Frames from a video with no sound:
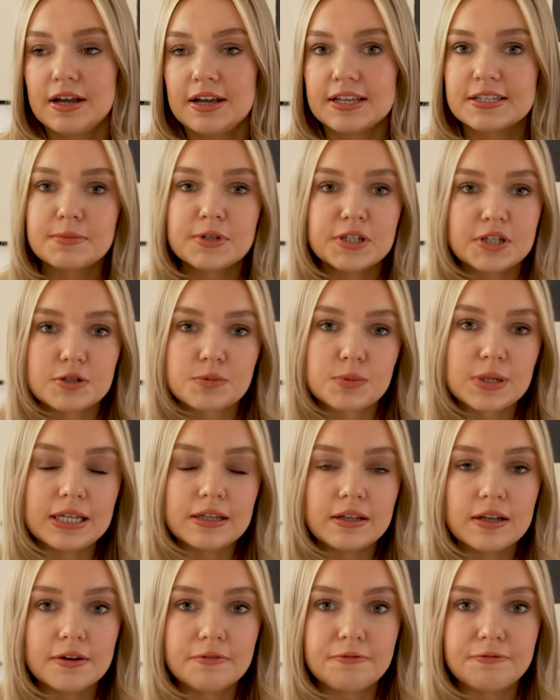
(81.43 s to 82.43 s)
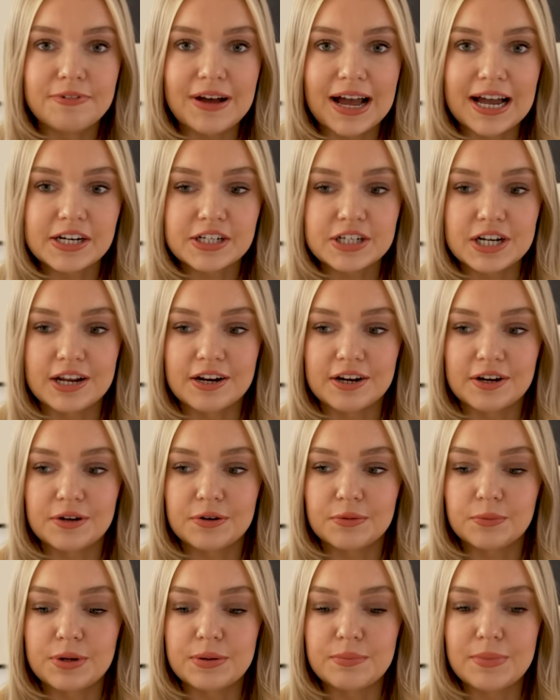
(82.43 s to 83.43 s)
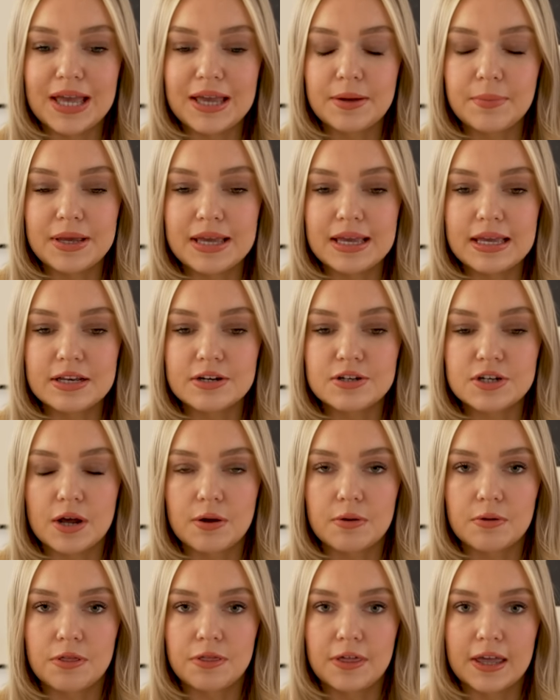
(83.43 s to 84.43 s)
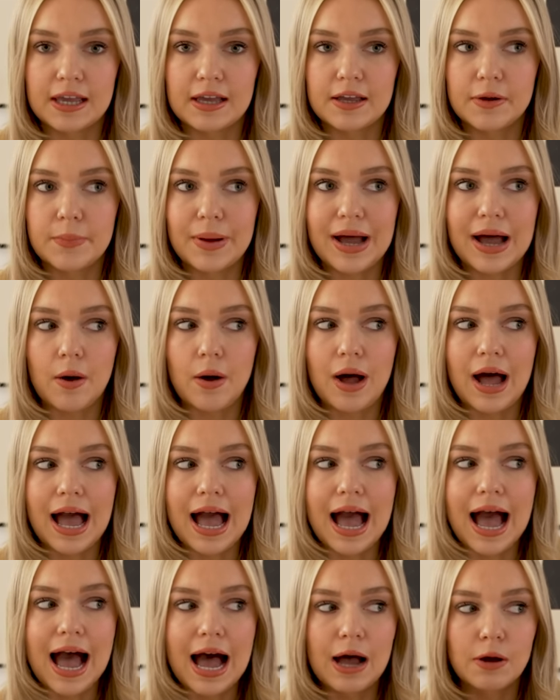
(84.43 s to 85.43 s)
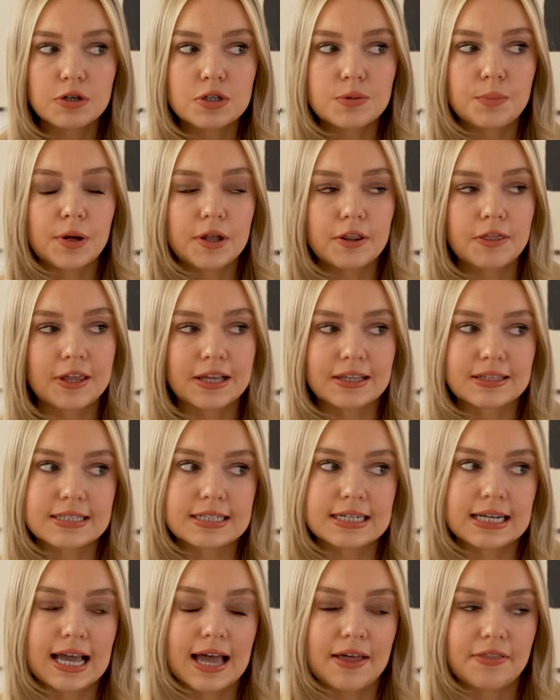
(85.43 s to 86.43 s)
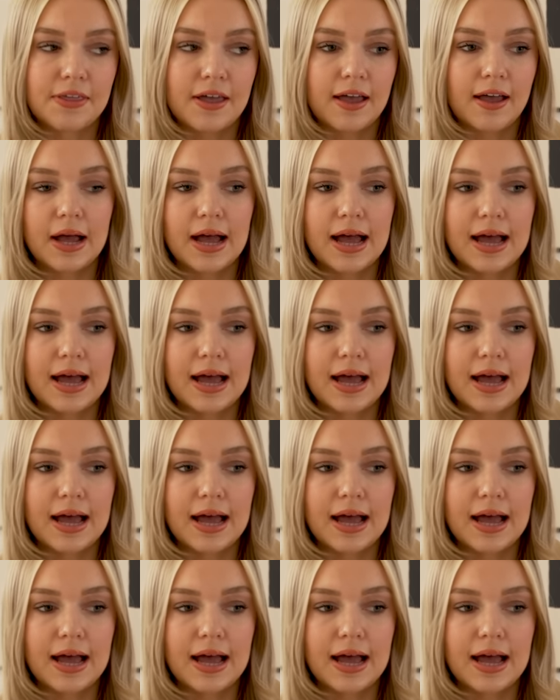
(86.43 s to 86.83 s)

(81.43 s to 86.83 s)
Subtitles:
as much as we love fashion, we maybe don't think about how to put things together.